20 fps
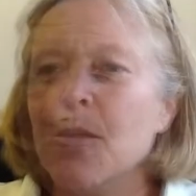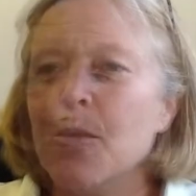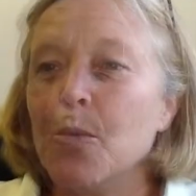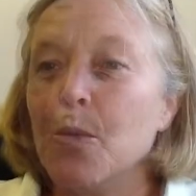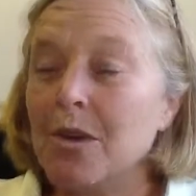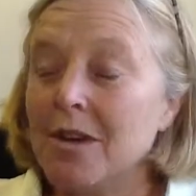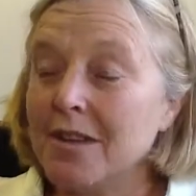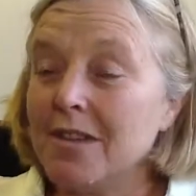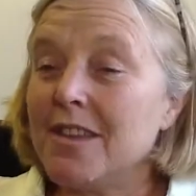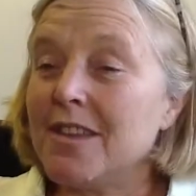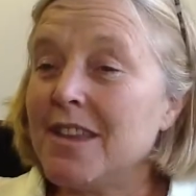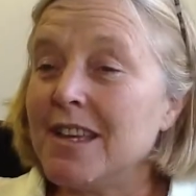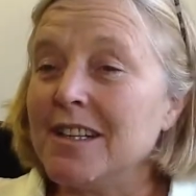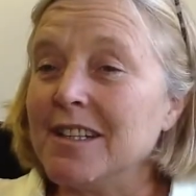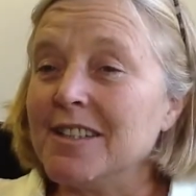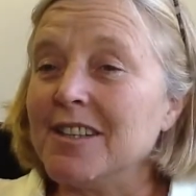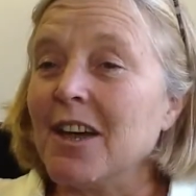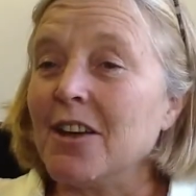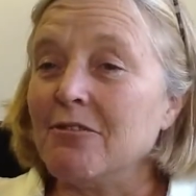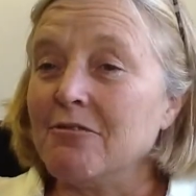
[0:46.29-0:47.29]
One of the
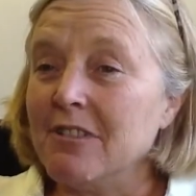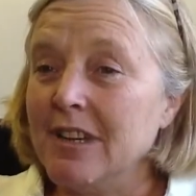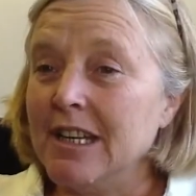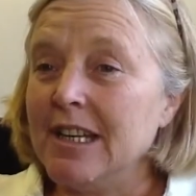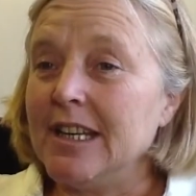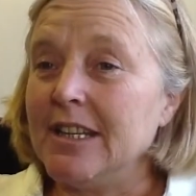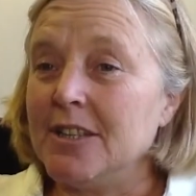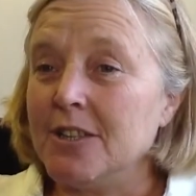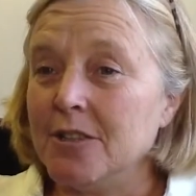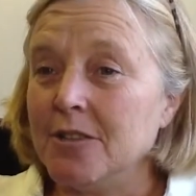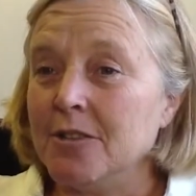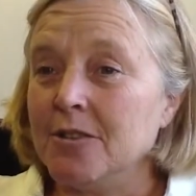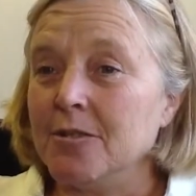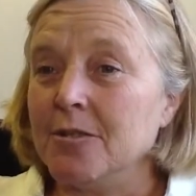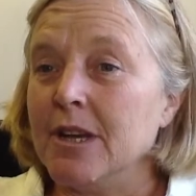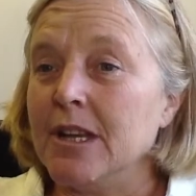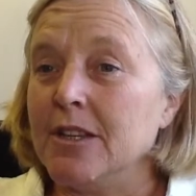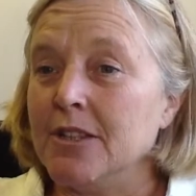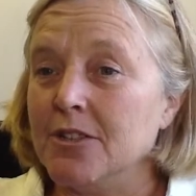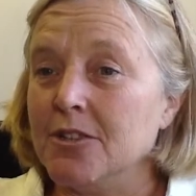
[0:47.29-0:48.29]
things that I really
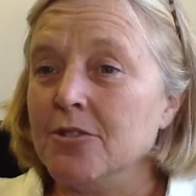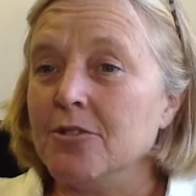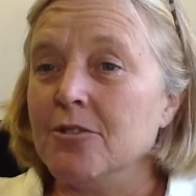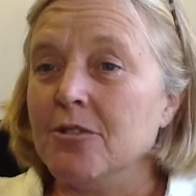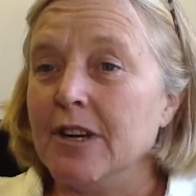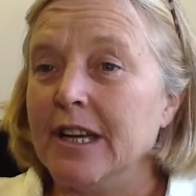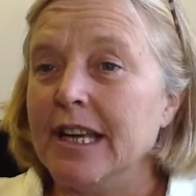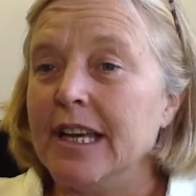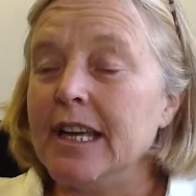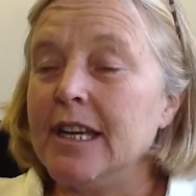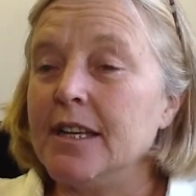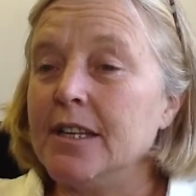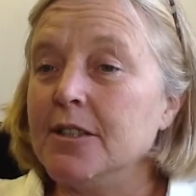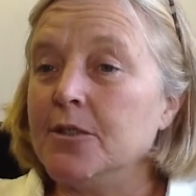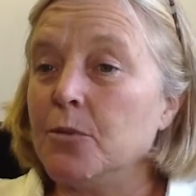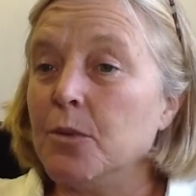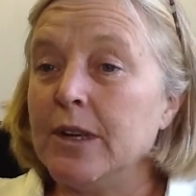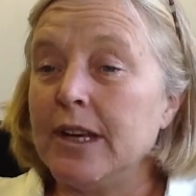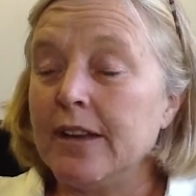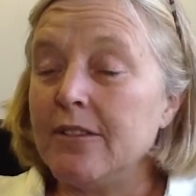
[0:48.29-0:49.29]
do enjoy
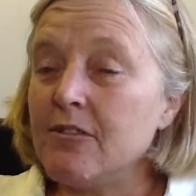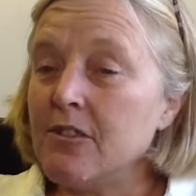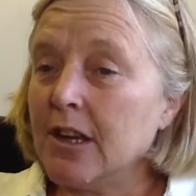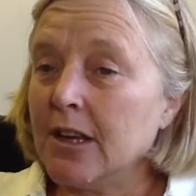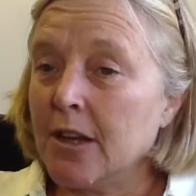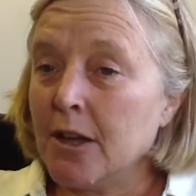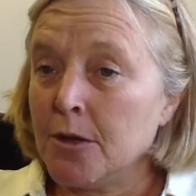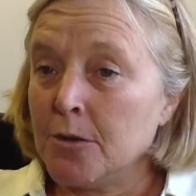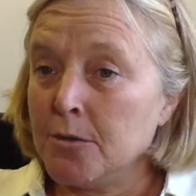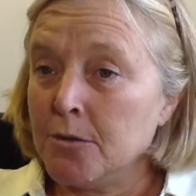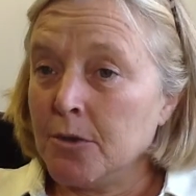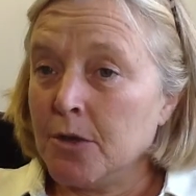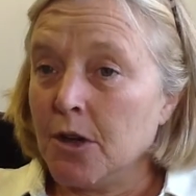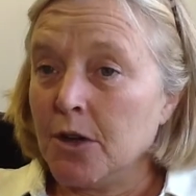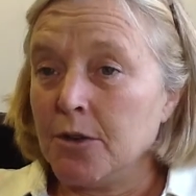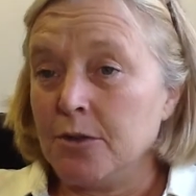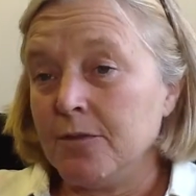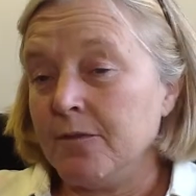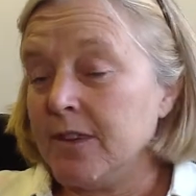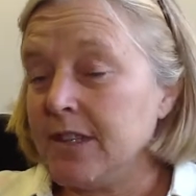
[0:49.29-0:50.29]
is whenever I come,
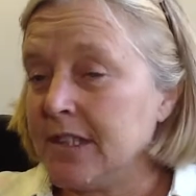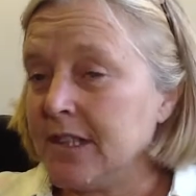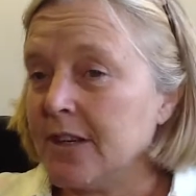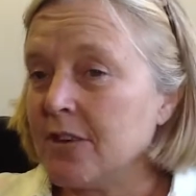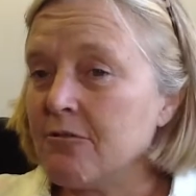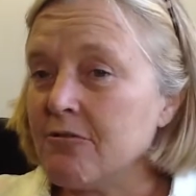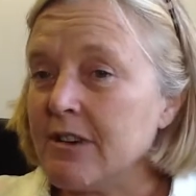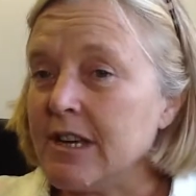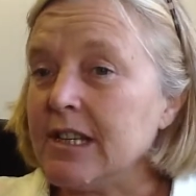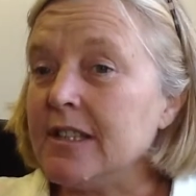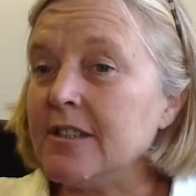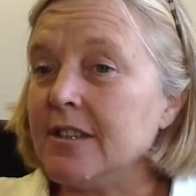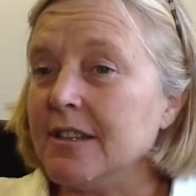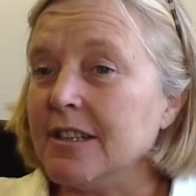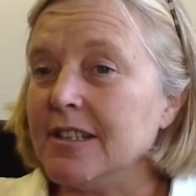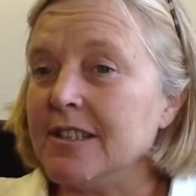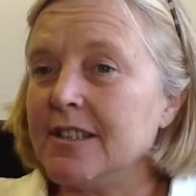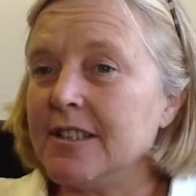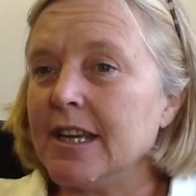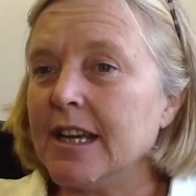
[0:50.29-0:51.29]
go and visit Chris
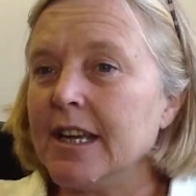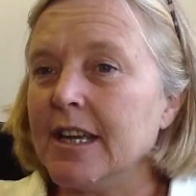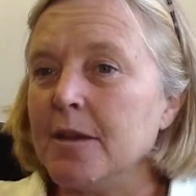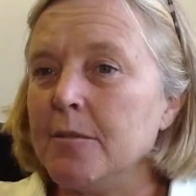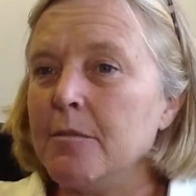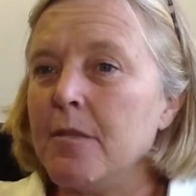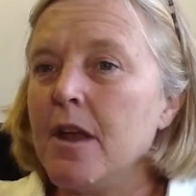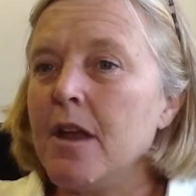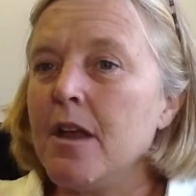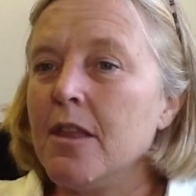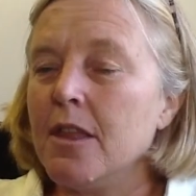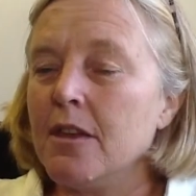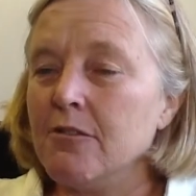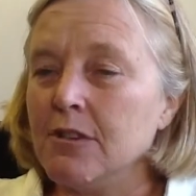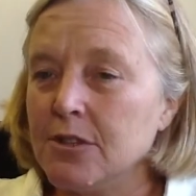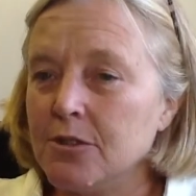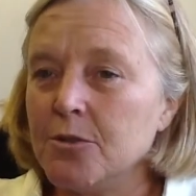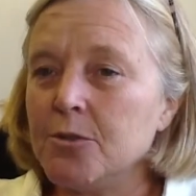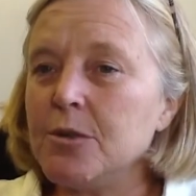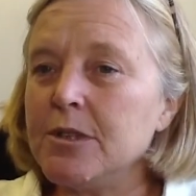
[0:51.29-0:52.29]
and his team, there
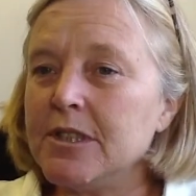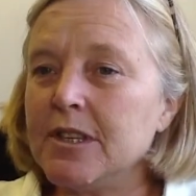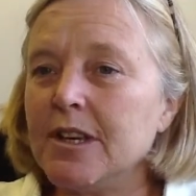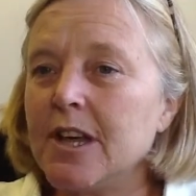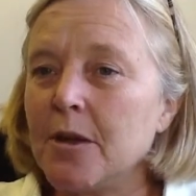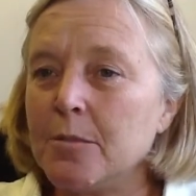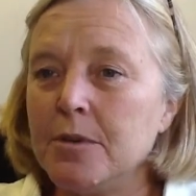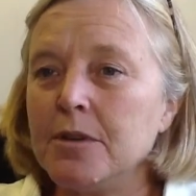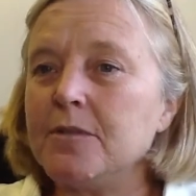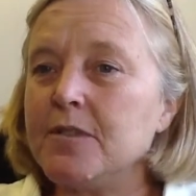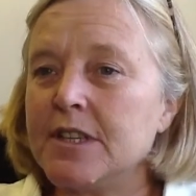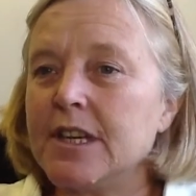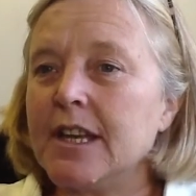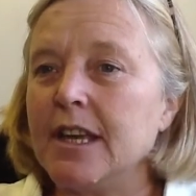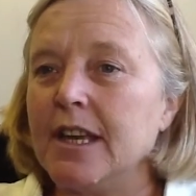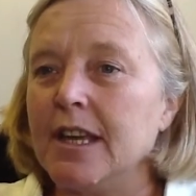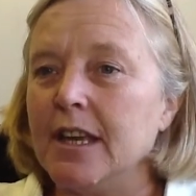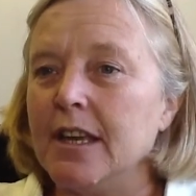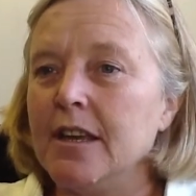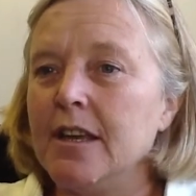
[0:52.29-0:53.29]
is always a cup of
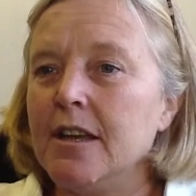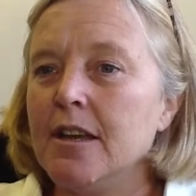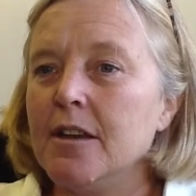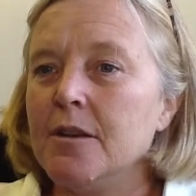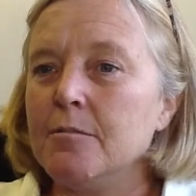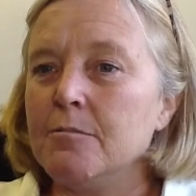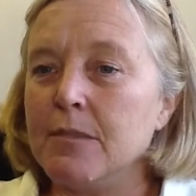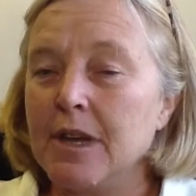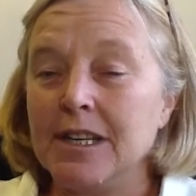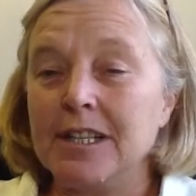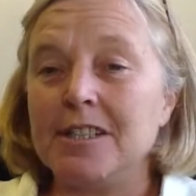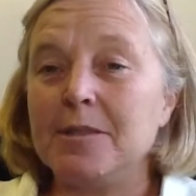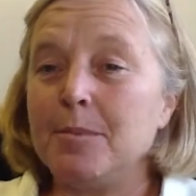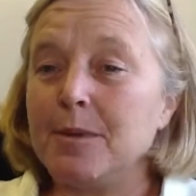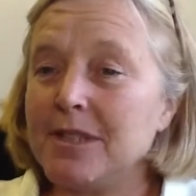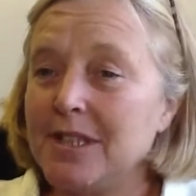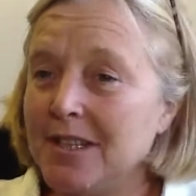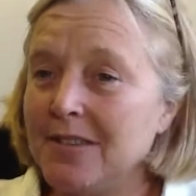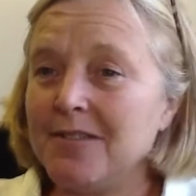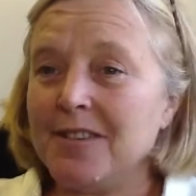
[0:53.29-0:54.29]
tea made
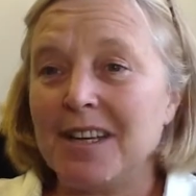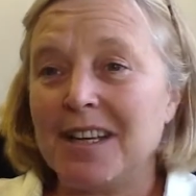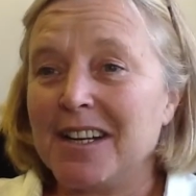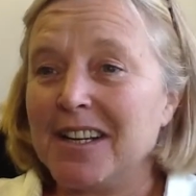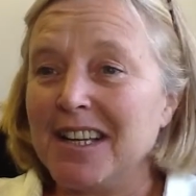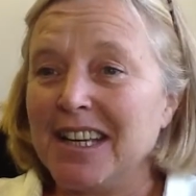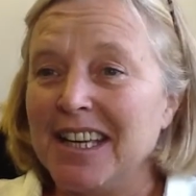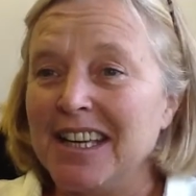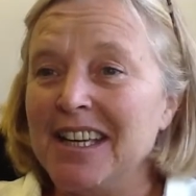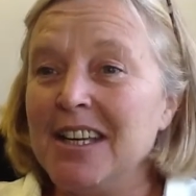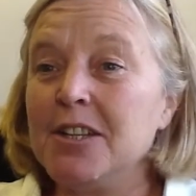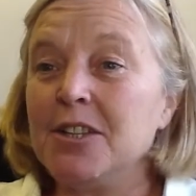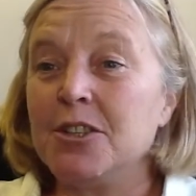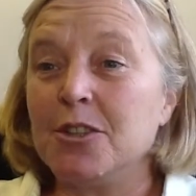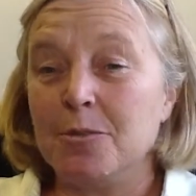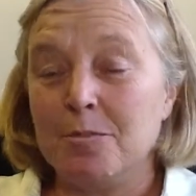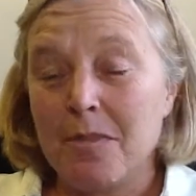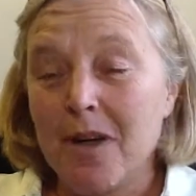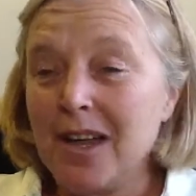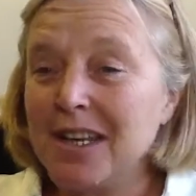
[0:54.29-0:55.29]
specifically
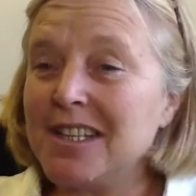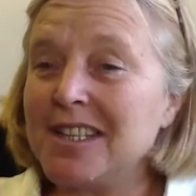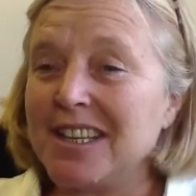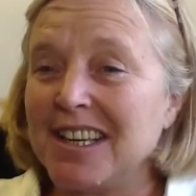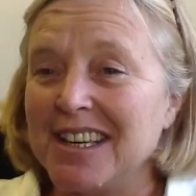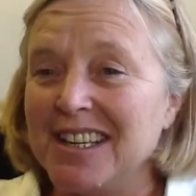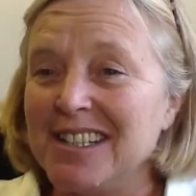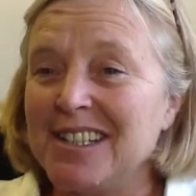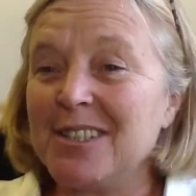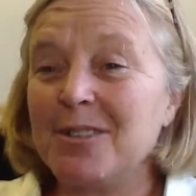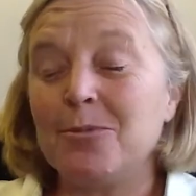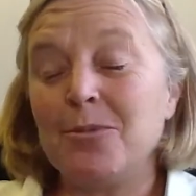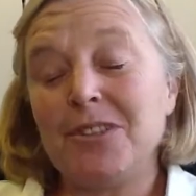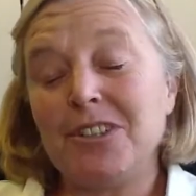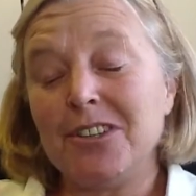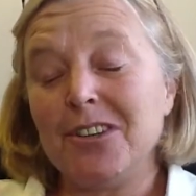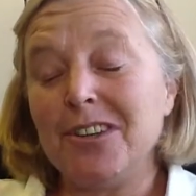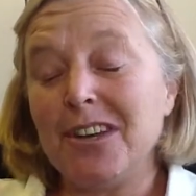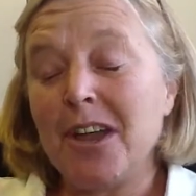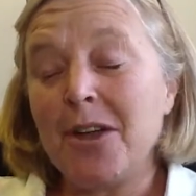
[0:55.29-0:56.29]
to my tastes,
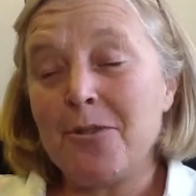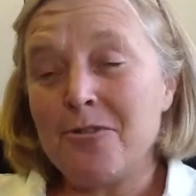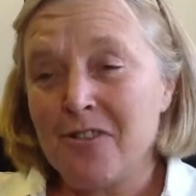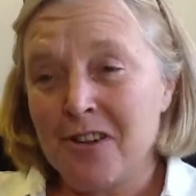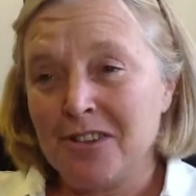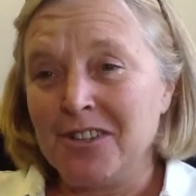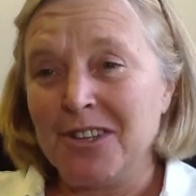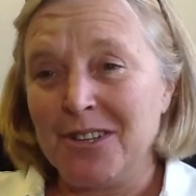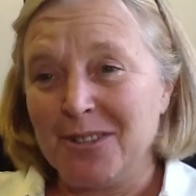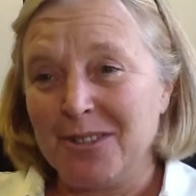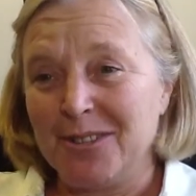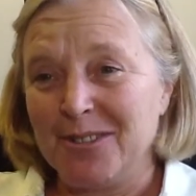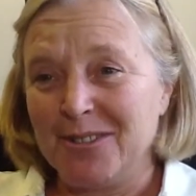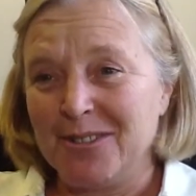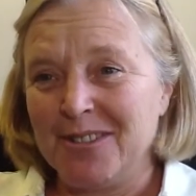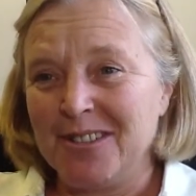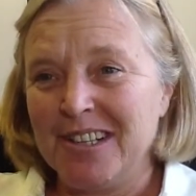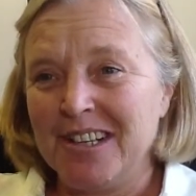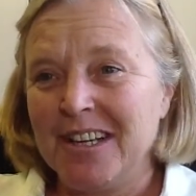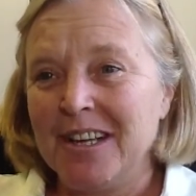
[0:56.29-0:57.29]
which I know are
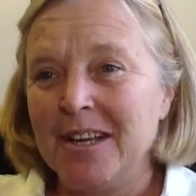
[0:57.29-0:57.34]
unusual,